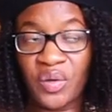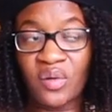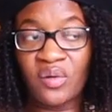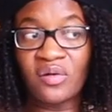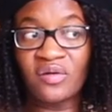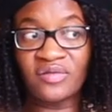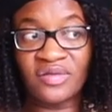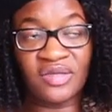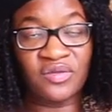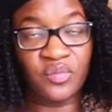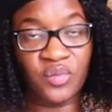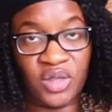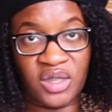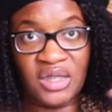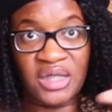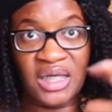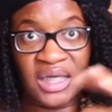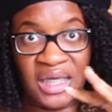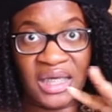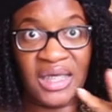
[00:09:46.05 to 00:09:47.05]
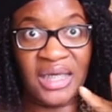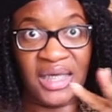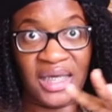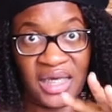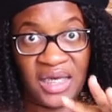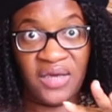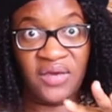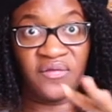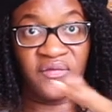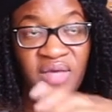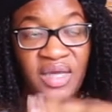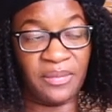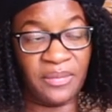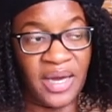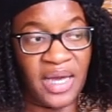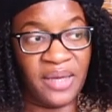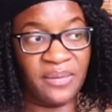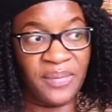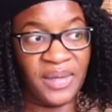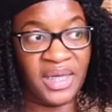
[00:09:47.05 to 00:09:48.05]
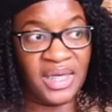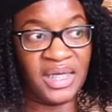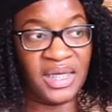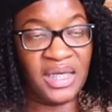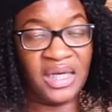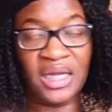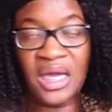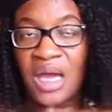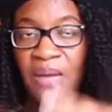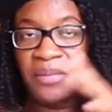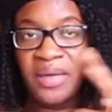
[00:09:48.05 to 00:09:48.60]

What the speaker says: girls is what it's going to give, in my opinion.